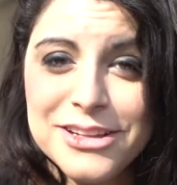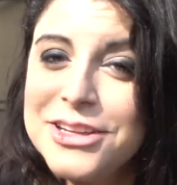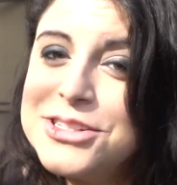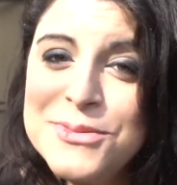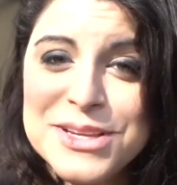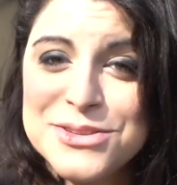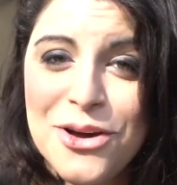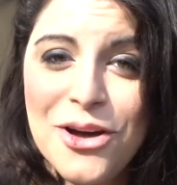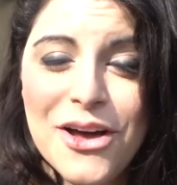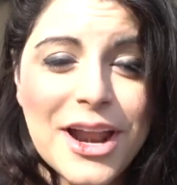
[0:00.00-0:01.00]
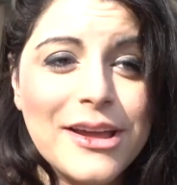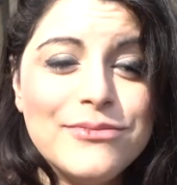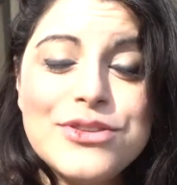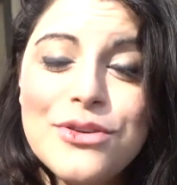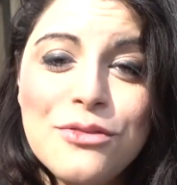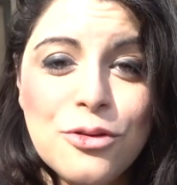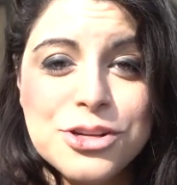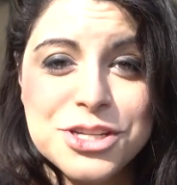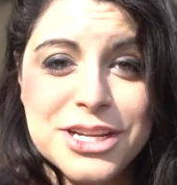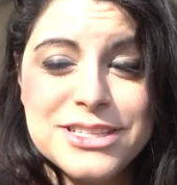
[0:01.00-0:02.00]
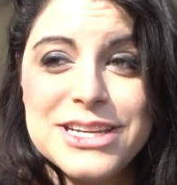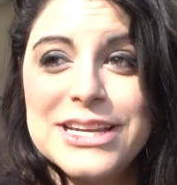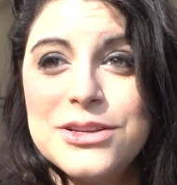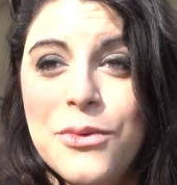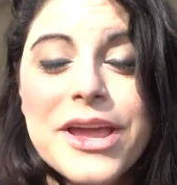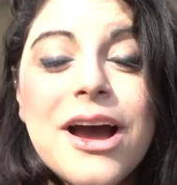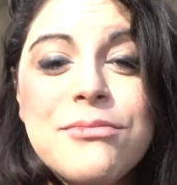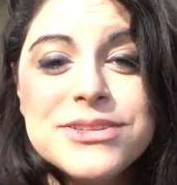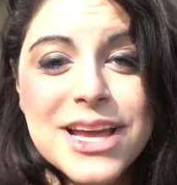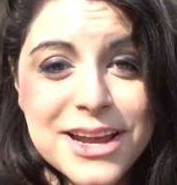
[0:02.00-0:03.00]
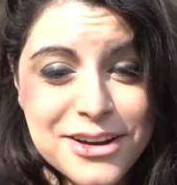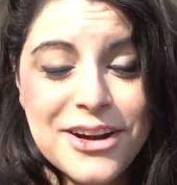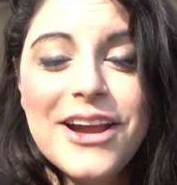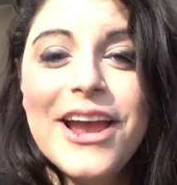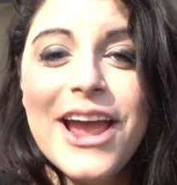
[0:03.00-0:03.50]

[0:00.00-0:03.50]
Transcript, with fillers: touches my soul, and I am so fortunate to get to wake up beside her